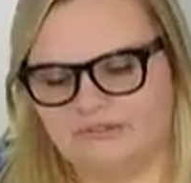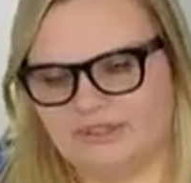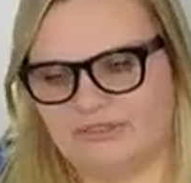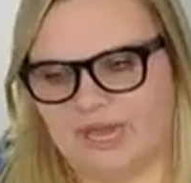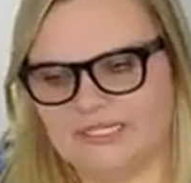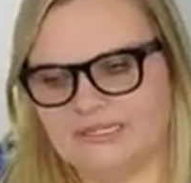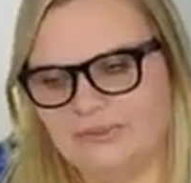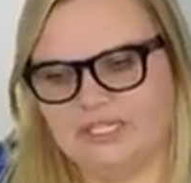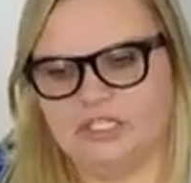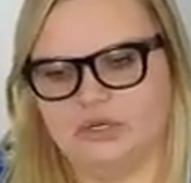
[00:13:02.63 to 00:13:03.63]
stuff like that, to
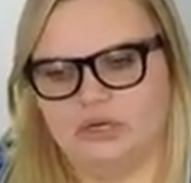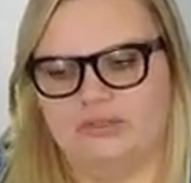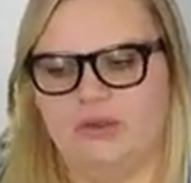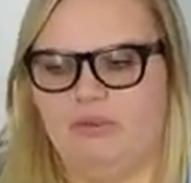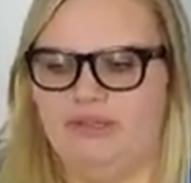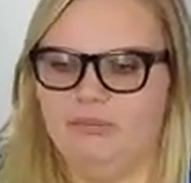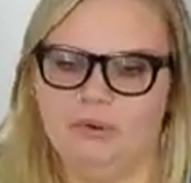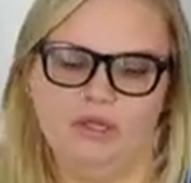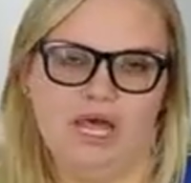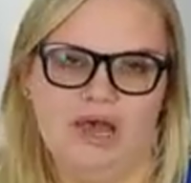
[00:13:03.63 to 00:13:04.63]
make sure that when they
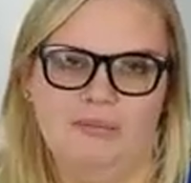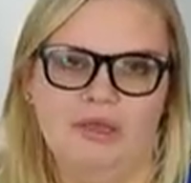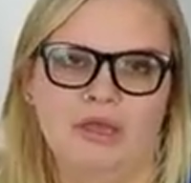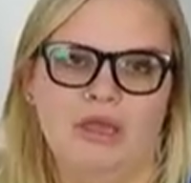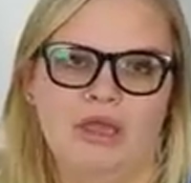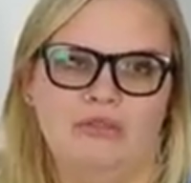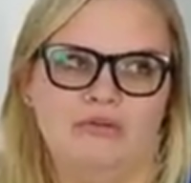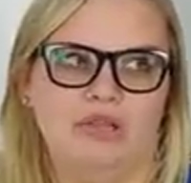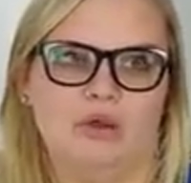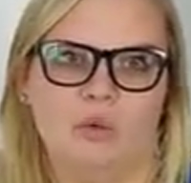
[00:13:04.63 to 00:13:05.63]
pull up,
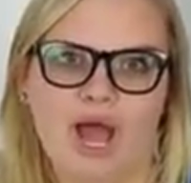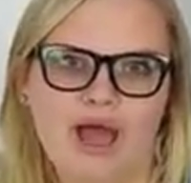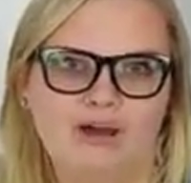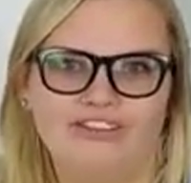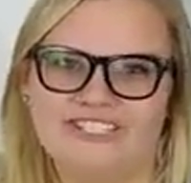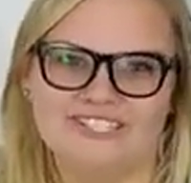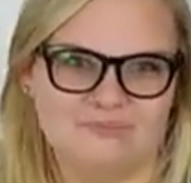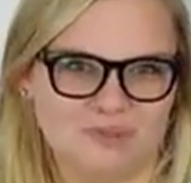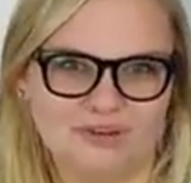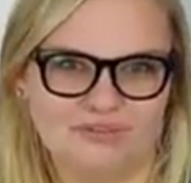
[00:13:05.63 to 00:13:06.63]
they're like, wow, this
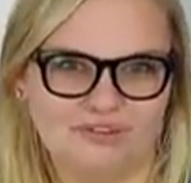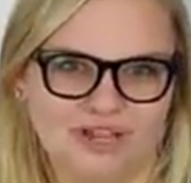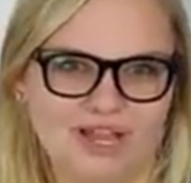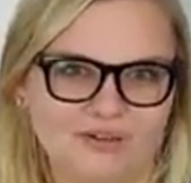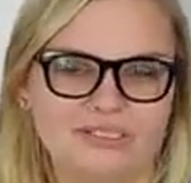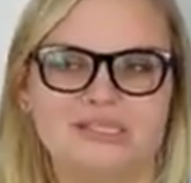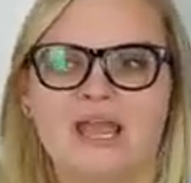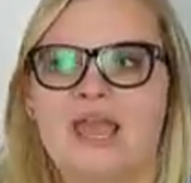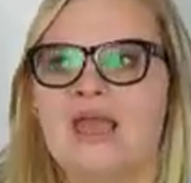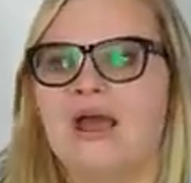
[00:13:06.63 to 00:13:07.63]
is a beautiful house.